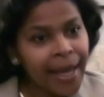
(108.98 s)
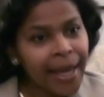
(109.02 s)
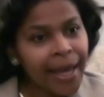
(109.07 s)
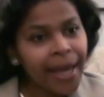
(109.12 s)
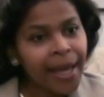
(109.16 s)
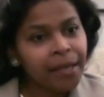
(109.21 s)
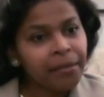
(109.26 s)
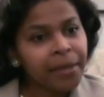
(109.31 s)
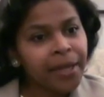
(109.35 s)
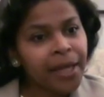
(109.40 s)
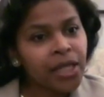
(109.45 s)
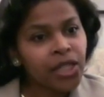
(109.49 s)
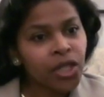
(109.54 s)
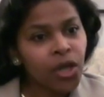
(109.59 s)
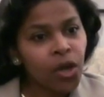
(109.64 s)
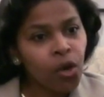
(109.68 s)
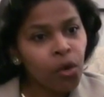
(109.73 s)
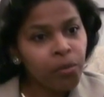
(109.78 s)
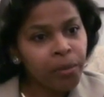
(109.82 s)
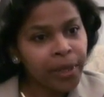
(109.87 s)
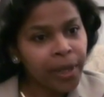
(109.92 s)
and began to
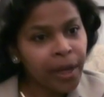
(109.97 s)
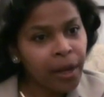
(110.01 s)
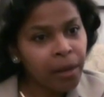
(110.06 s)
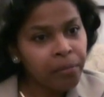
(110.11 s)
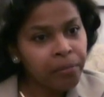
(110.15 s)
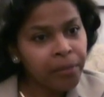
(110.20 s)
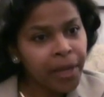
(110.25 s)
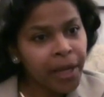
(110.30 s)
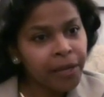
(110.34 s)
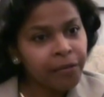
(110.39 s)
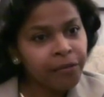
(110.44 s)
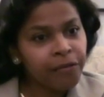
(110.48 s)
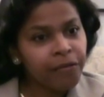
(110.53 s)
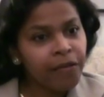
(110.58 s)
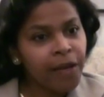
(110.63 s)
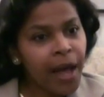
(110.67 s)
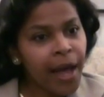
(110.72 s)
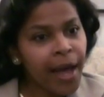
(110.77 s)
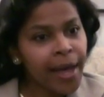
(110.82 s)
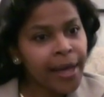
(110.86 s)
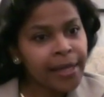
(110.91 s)
open up and
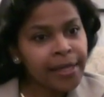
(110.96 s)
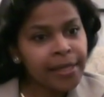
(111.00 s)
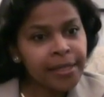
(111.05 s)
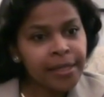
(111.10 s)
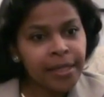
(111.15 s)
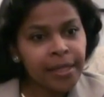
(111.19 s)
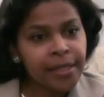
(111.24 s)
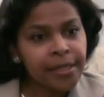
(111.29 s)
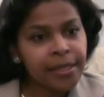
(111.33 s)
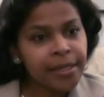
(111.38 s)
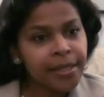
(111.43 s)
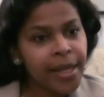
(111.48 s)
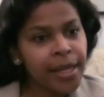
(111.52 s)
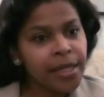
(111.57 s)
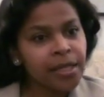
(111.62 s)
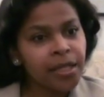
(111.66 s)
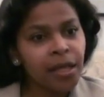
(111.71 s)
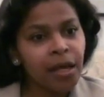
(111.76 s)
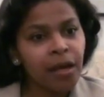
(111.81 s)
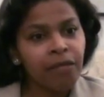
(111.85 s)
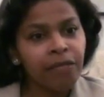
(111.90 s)
find a
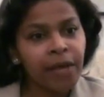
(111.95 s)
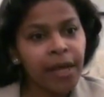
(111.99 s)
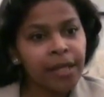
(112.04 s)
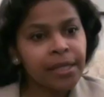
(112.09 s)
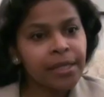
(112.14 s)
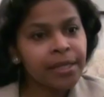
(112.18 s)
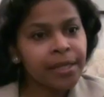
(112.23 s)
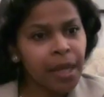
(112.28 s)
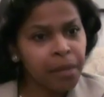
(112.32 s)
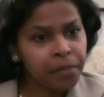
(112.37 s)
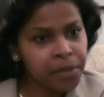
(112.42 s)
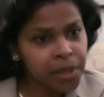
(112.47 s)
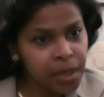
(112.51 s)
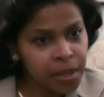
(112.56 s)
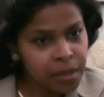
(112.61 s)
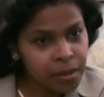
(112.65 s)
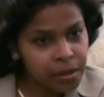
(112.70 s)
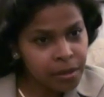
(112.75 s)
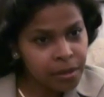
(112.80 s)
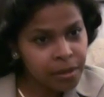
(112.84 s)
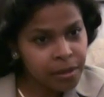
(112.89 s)
sense of
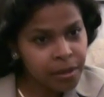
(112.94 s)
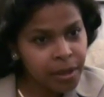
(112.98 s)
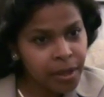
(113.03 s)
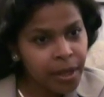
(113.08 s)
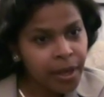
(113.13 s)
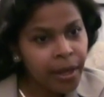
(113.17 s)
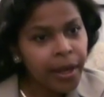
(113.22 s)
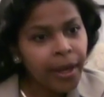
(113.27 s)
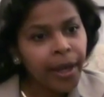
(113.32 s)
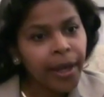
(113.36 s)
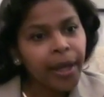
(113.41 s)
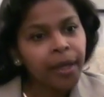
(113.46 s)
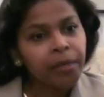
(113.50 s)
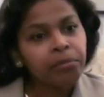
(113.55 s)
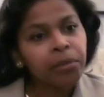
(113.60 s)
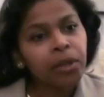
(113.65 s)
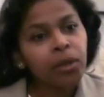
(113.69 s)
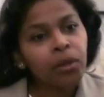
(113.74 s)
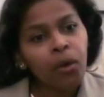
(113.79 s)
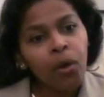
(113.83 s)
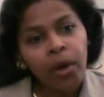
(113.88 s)
acceptance and
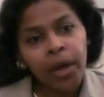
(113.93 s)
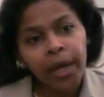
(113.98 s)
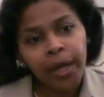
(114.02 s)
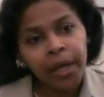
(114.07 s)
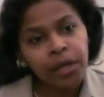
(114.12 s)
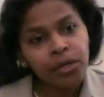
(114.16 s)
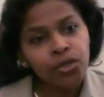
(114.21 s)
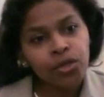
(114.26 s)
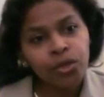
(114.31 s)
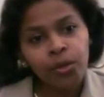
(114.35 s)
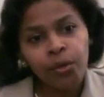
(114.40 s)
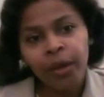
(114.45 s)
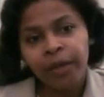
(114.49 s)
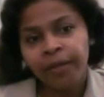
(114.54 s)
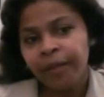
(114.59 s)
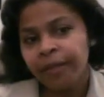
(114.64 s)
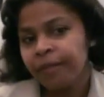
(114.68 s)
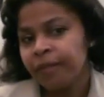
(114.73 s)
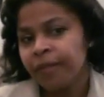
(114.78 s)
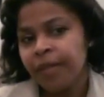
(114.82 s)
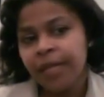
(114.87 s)
belonging and joy
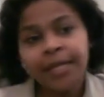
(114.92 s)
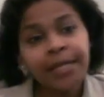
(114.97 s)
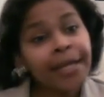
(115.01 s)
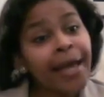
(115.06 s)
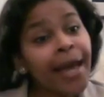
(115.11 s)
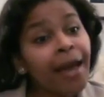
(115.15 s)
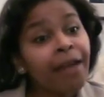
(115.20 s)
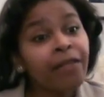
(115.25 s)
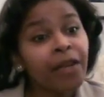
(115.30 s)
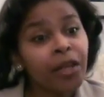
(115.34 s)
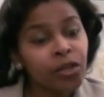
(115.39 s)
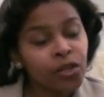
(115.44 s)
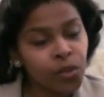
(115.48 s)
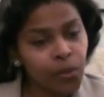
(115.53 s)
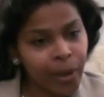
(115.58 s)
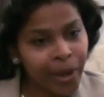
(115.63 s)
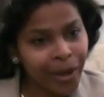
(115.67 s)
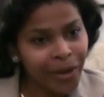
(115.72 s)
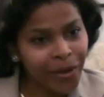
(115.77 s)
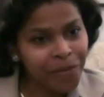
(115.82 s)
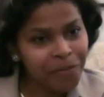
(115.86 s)
that they didn't have
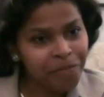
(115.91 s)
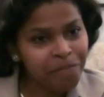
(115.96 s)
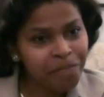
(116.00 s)
elsewhere.